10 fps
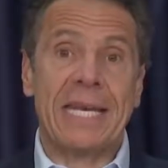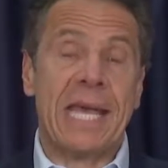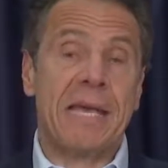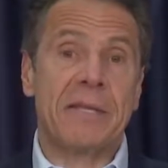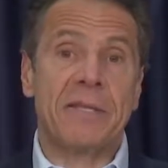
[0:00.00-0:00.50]

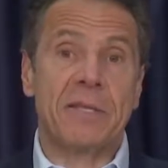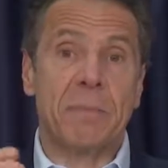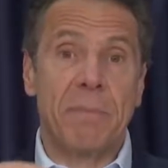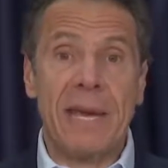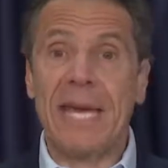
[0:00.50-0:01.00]
a
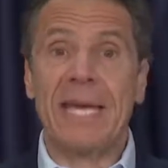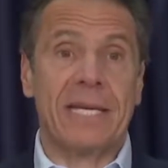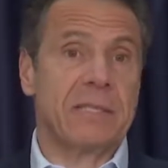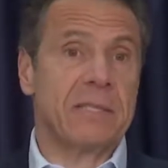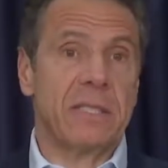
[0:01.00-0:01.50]

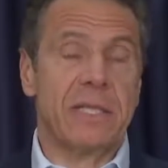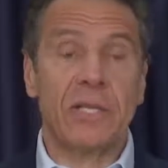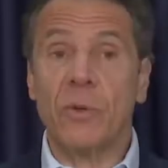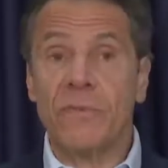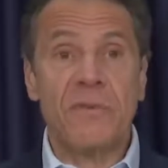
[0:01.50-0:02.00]
demand
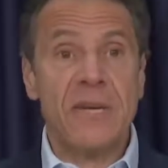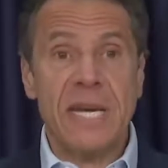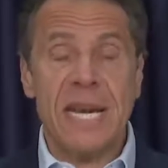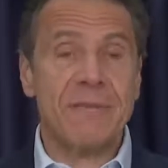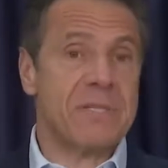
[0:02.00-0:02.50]
that you have
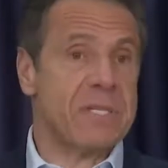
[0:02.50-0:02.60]
never